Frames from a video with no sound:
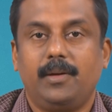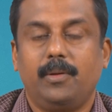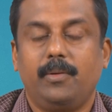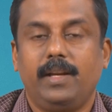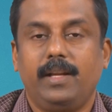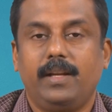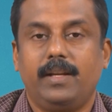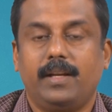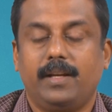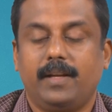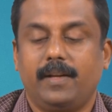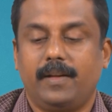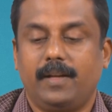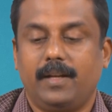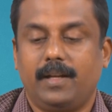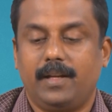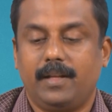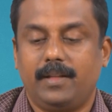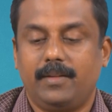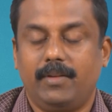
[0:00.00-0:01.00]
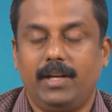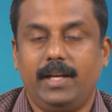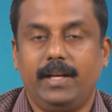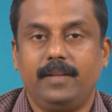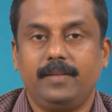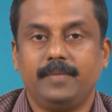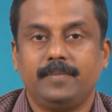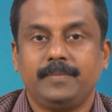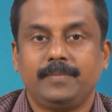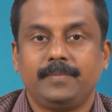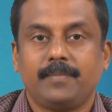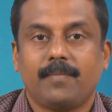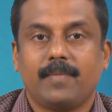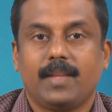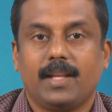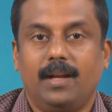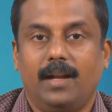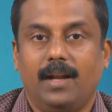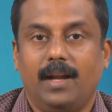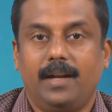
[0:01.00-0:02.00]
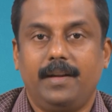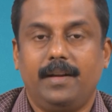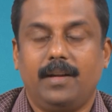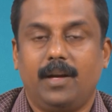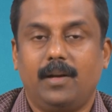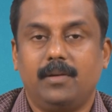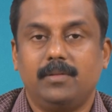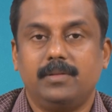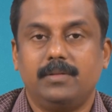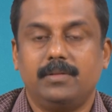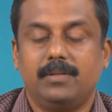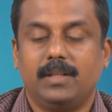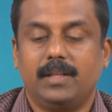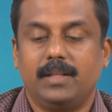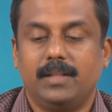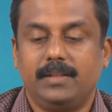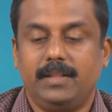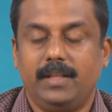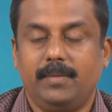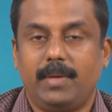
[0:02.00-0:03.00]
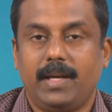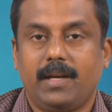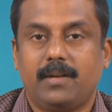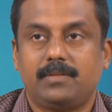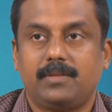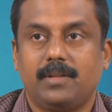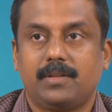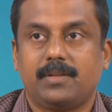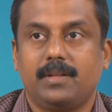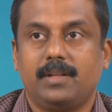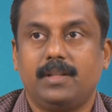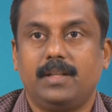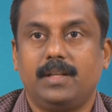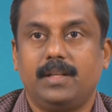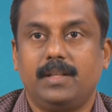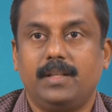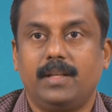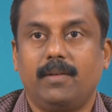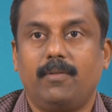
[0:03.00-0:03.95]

during uh, welding uh, and how uh, the microstructure uh,